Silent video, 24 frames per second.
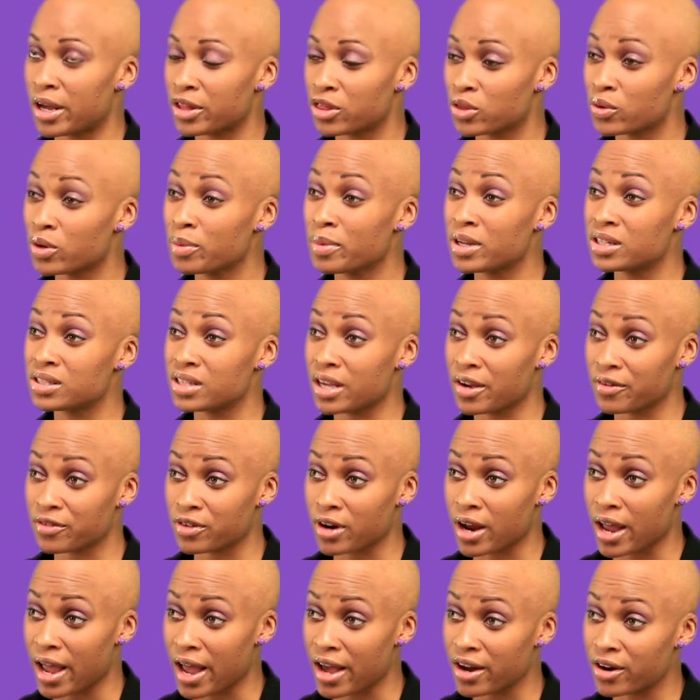about three months
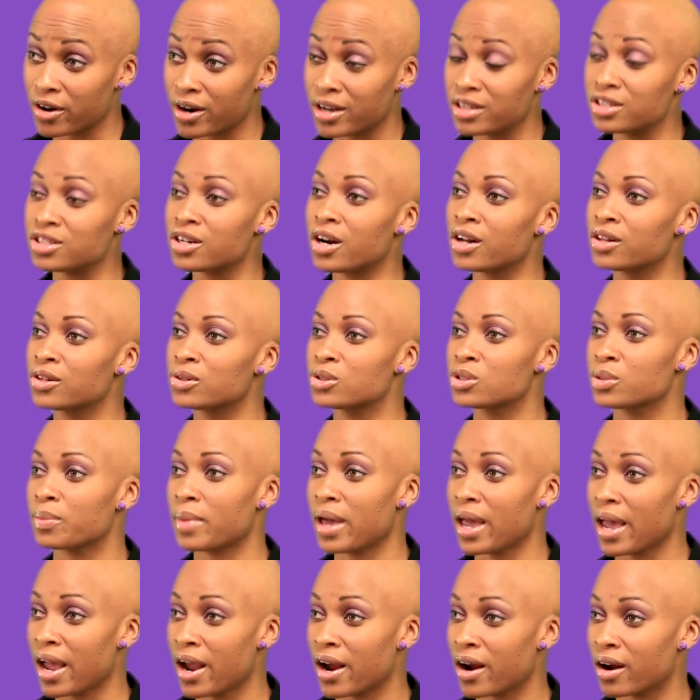after I had her, I started
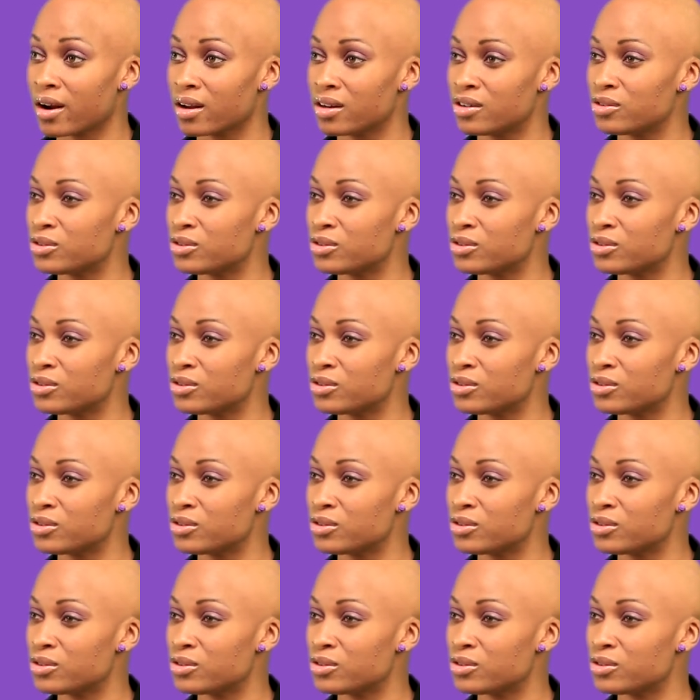losing my hair.